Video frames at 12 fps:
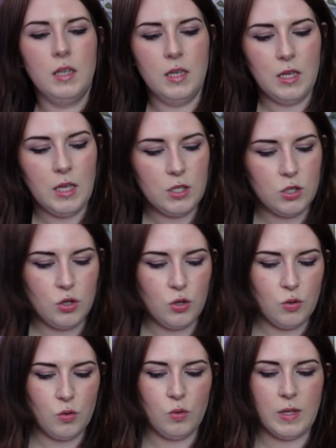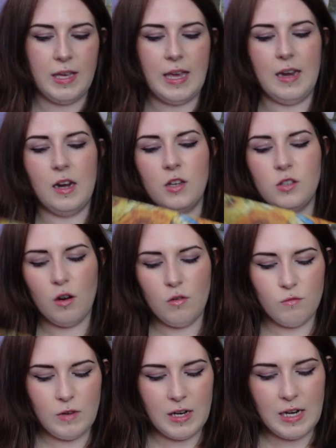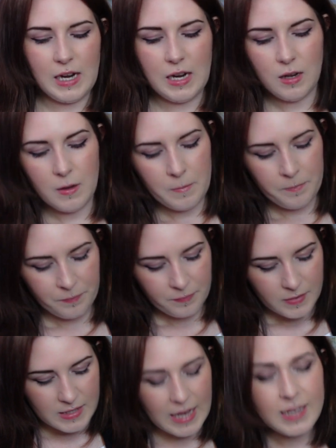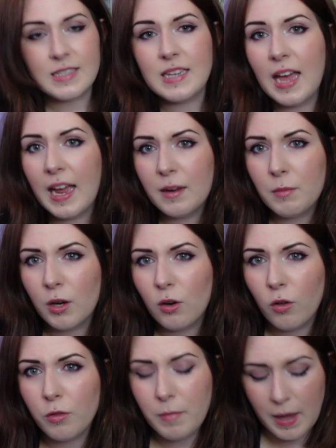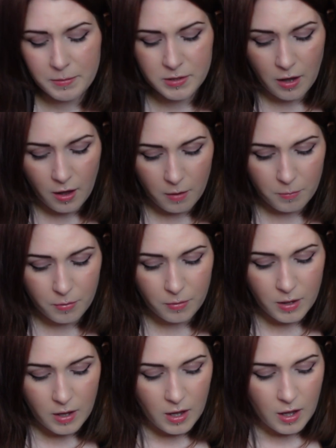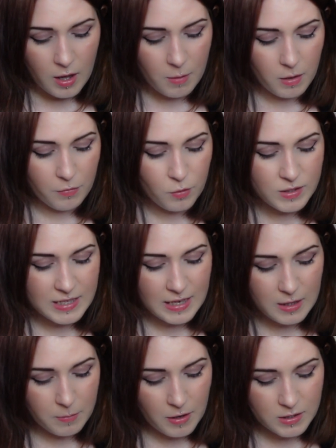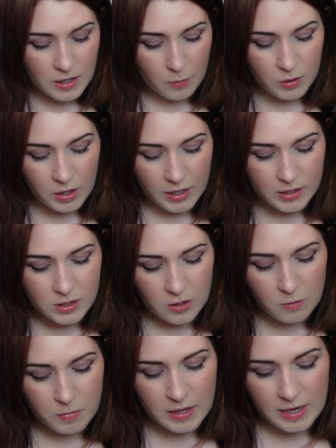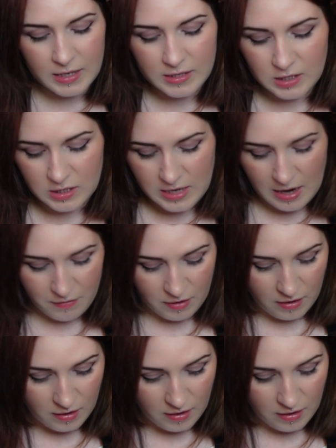That's cool. Again, I don't really tend to hang my cloth maps up. I've always said in the past that I would like to, but then it's just never